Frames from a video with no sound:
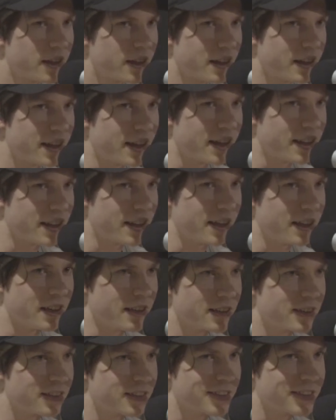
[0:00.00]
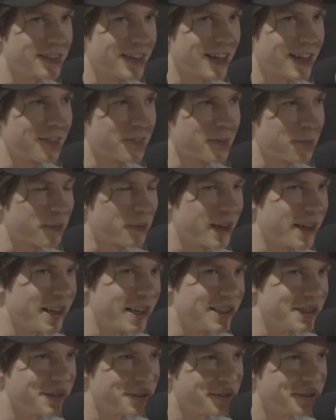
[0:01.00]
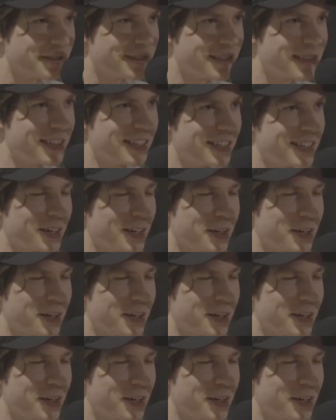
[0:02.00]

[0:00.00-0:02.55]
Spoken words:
and then got off the plane and there he